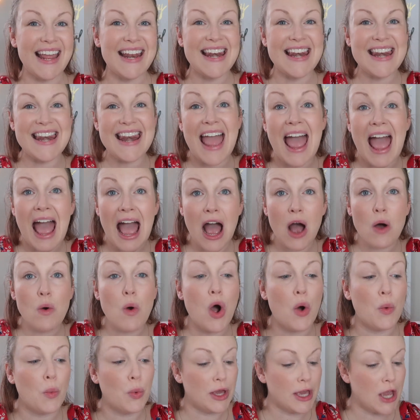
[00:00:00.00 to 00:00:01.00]

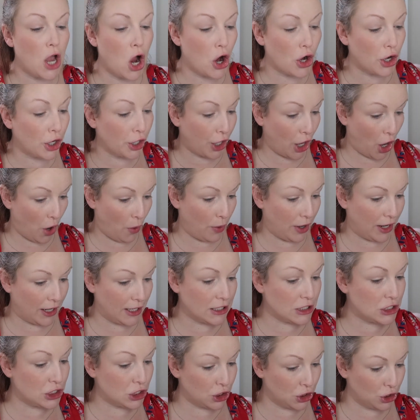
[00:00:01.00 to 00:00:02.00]
Now we are
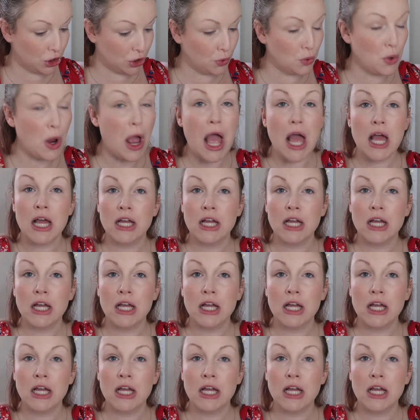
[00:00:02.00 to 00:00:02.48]
going to